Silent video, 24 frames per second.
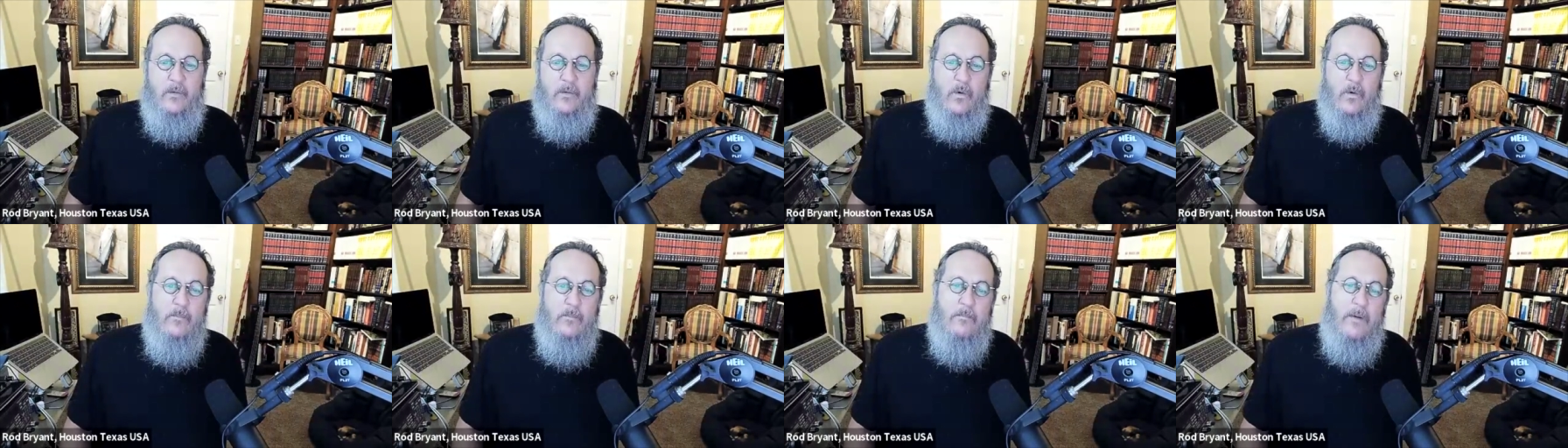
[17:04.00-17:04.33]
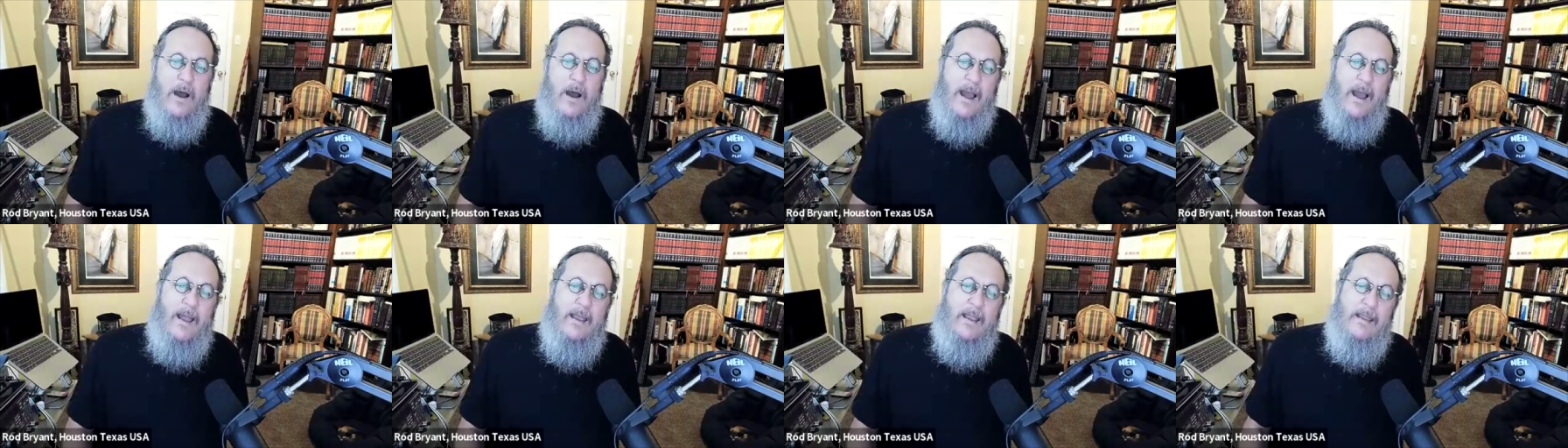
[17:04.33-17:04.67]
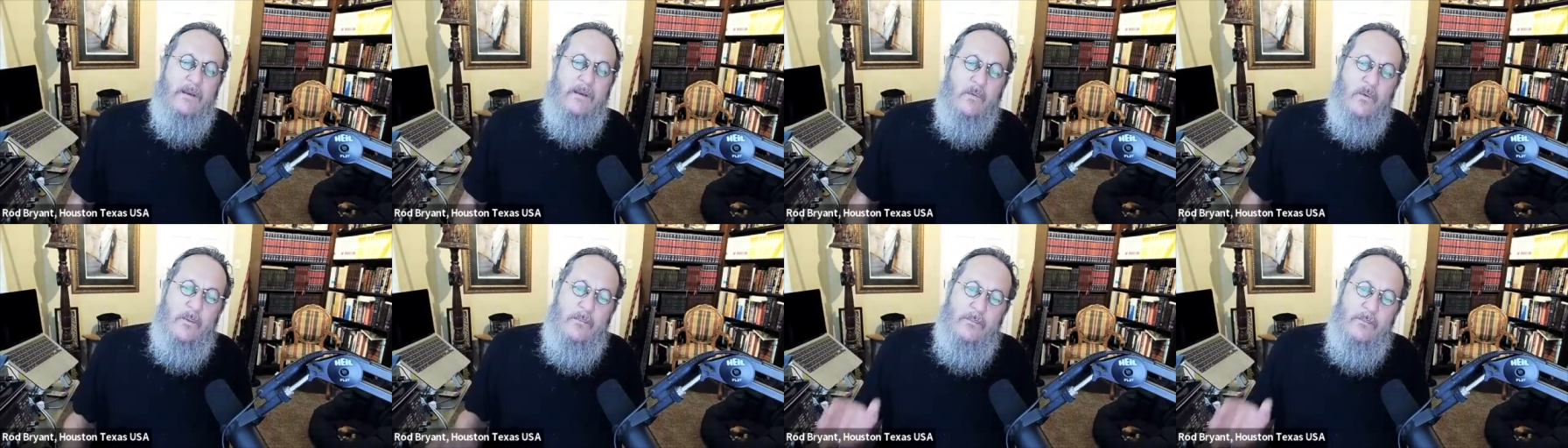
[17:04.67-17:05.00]
remind
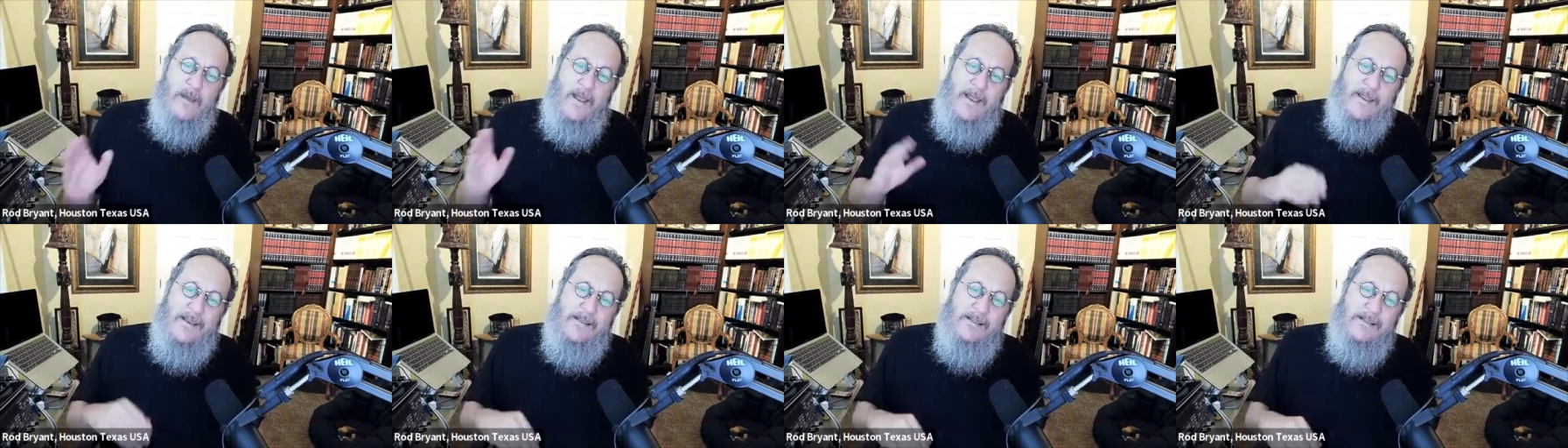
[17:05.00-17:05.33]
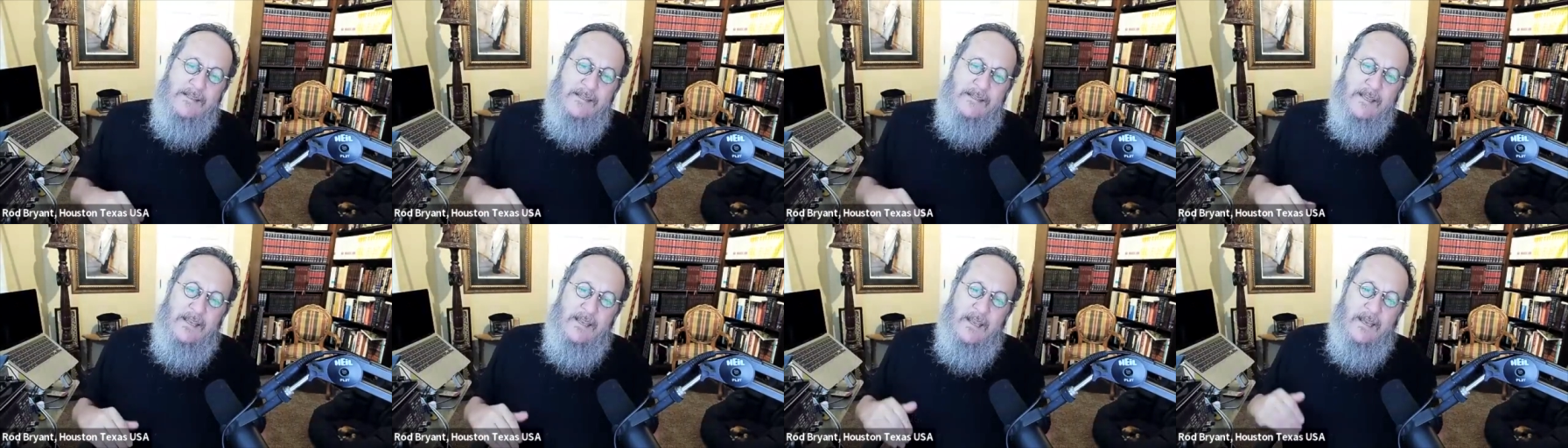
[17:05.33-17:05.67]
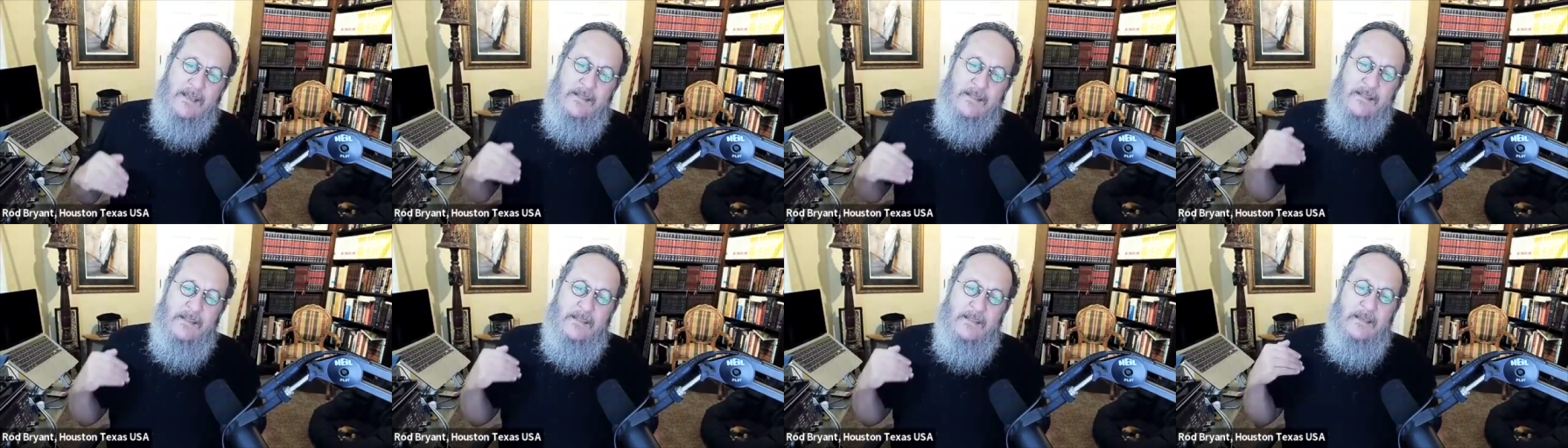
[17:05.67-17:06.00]
he remains
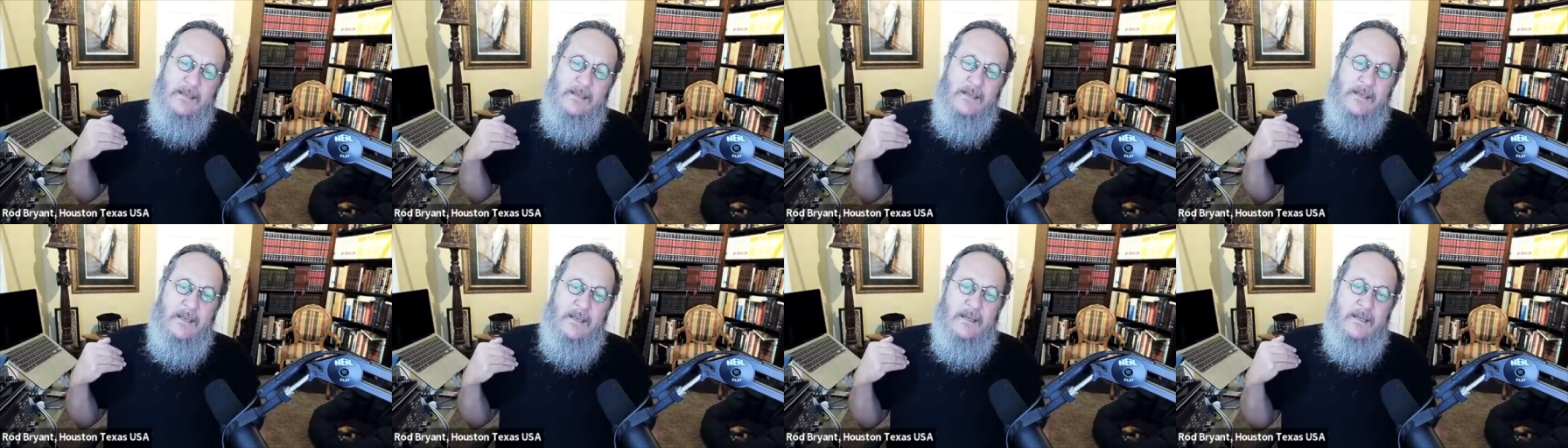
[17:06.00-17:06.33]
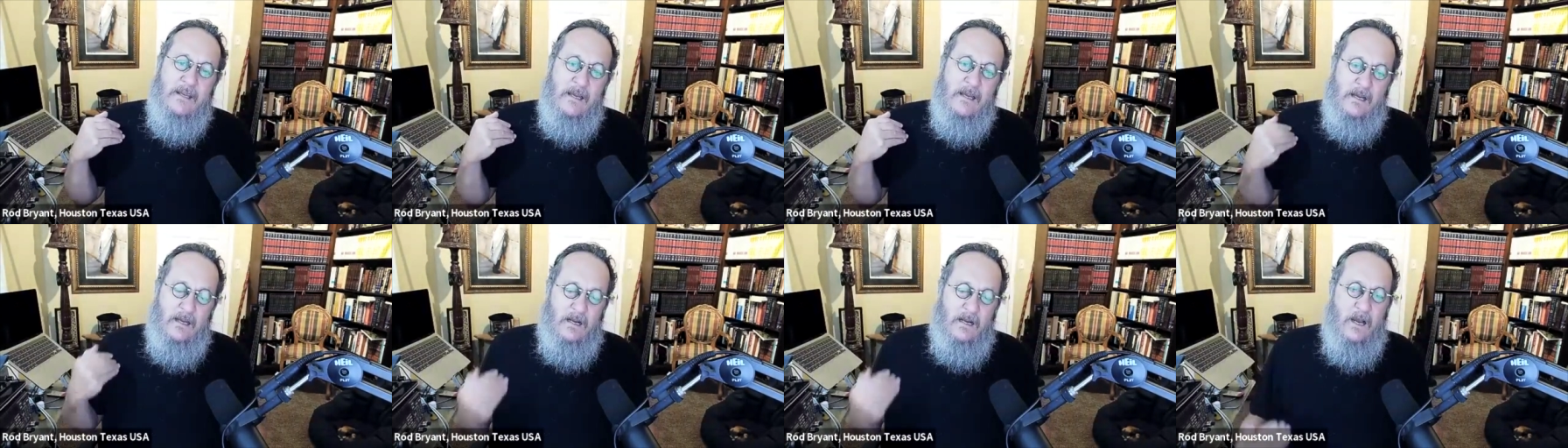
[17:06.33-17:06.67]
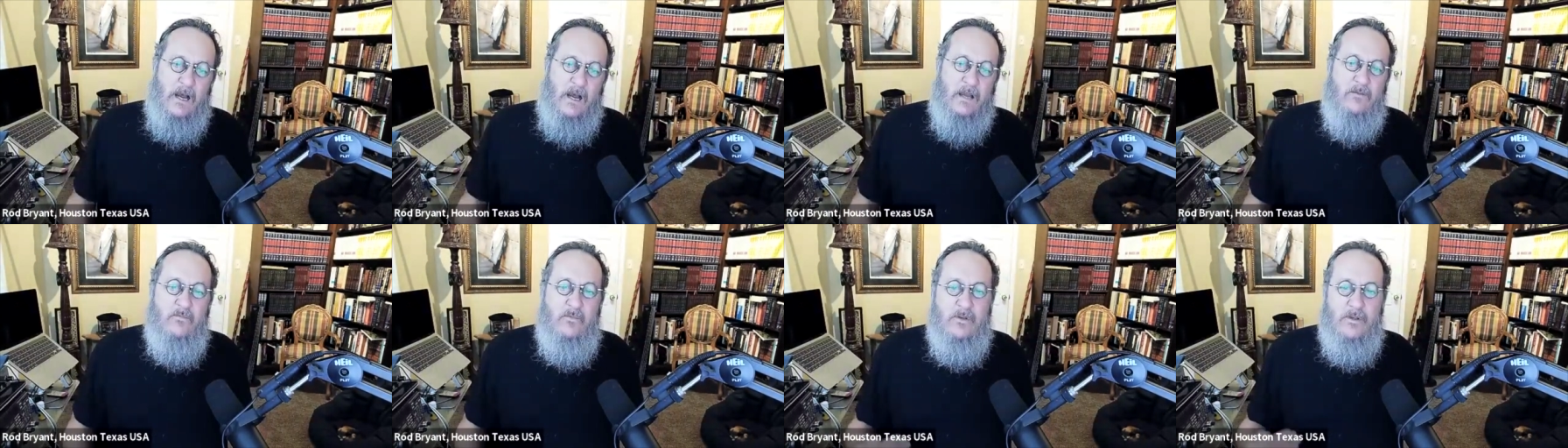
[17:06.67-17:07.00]
in the in
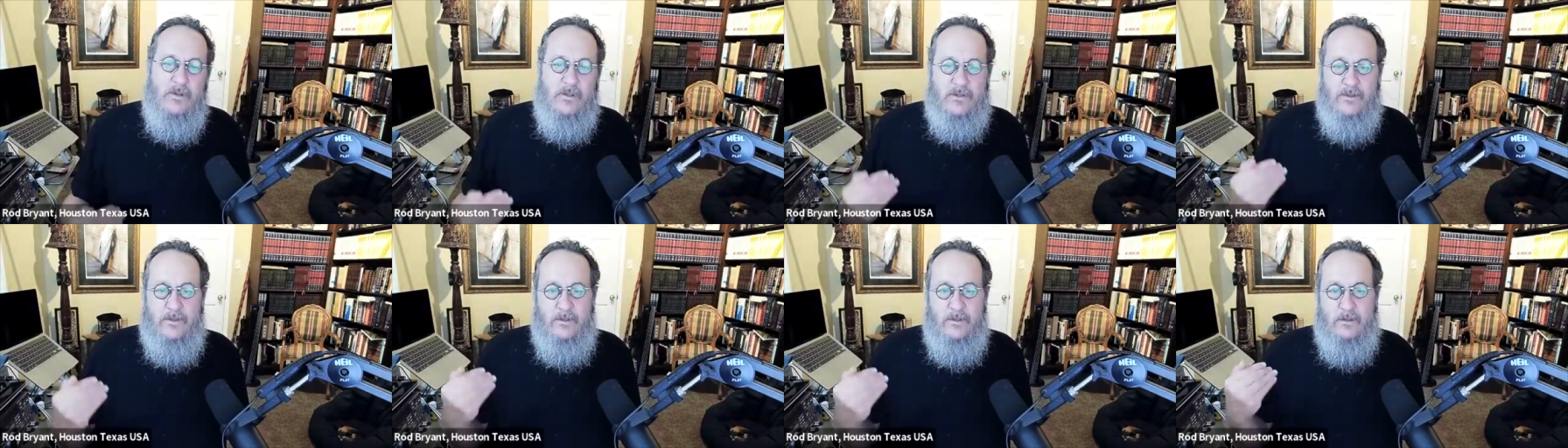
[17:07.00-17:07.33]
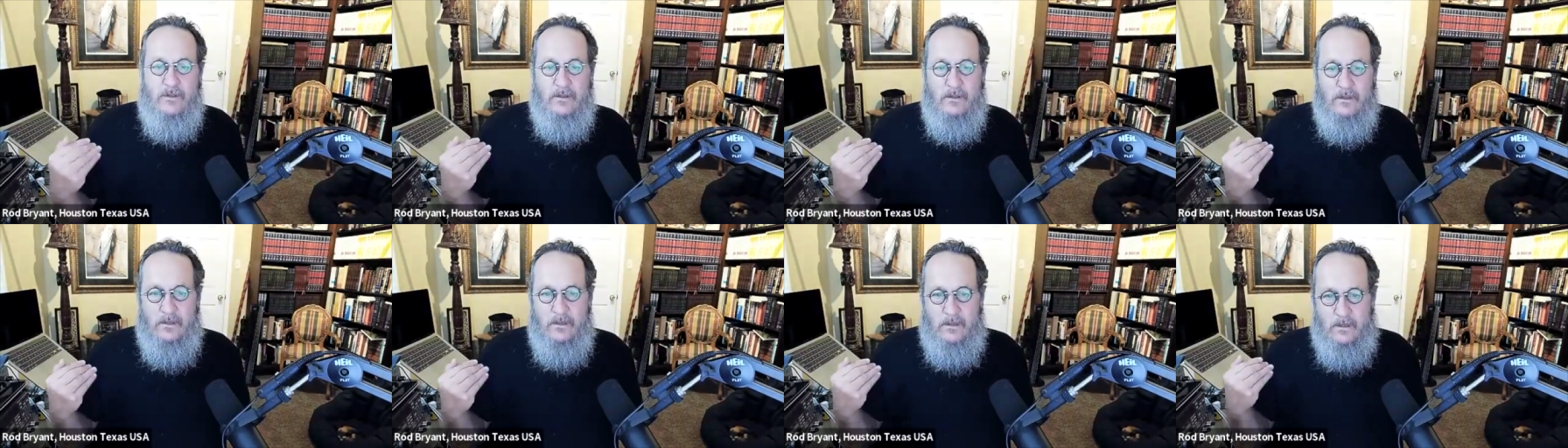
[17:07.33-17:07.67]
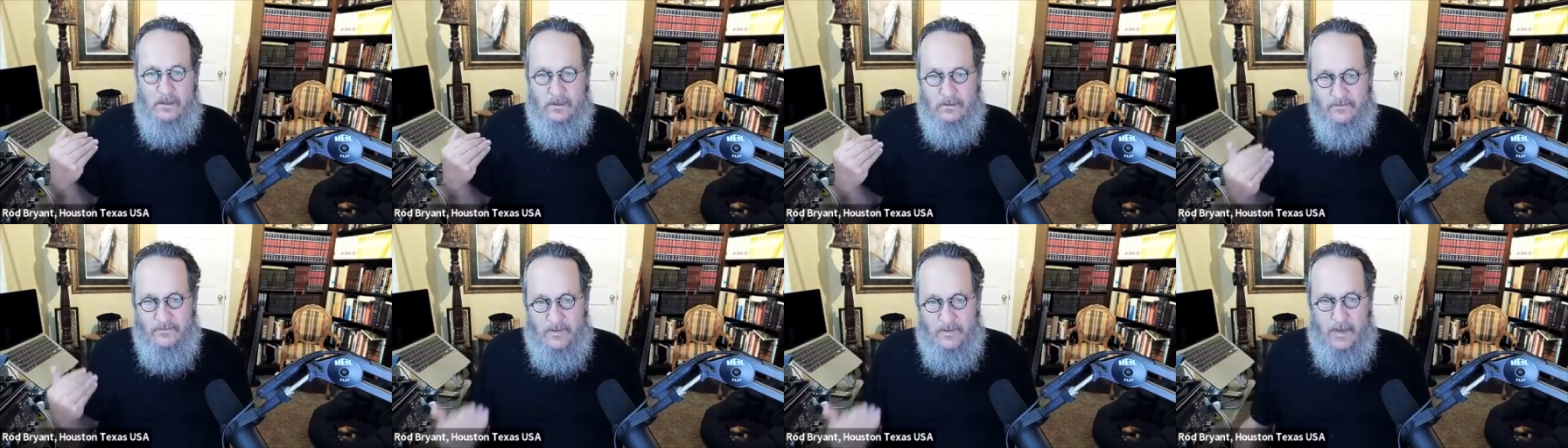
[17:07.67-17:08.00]
Haran with uh,
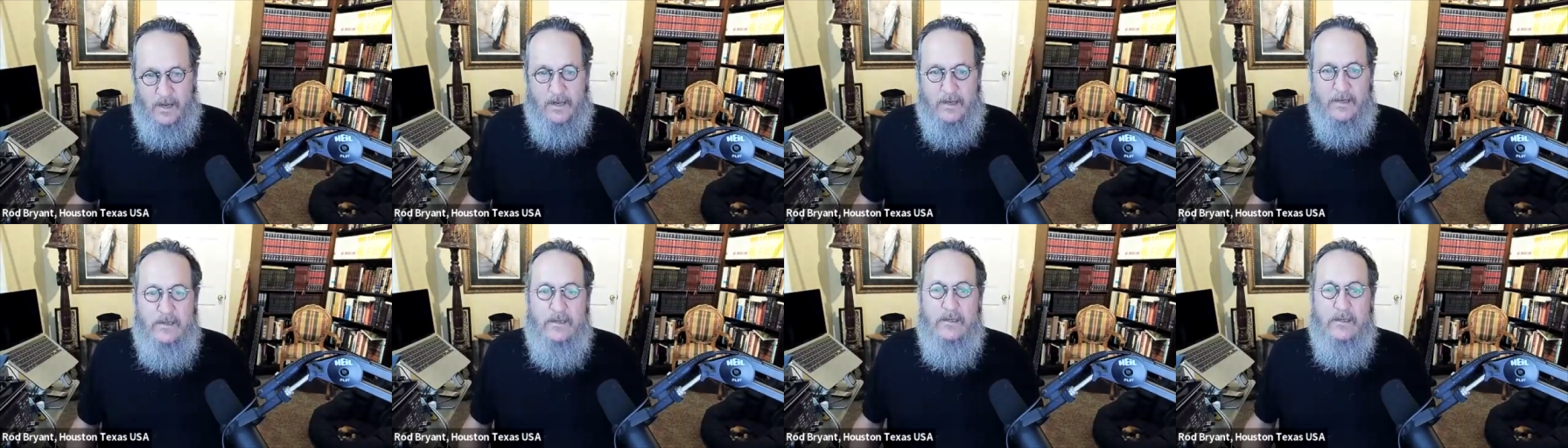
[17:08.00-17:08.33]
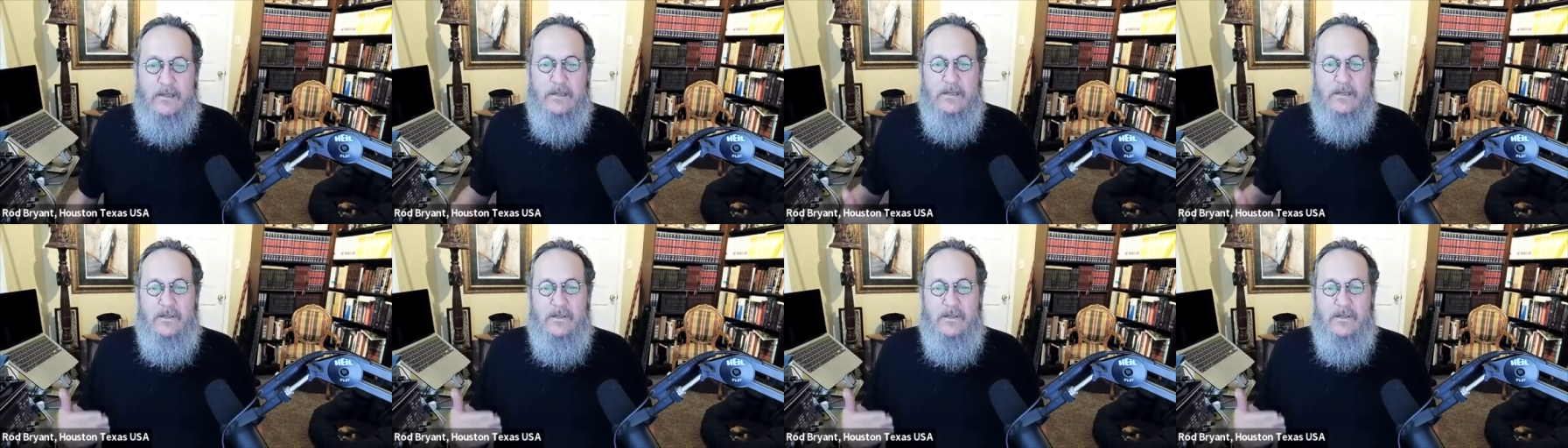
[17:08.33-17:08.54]
Lavan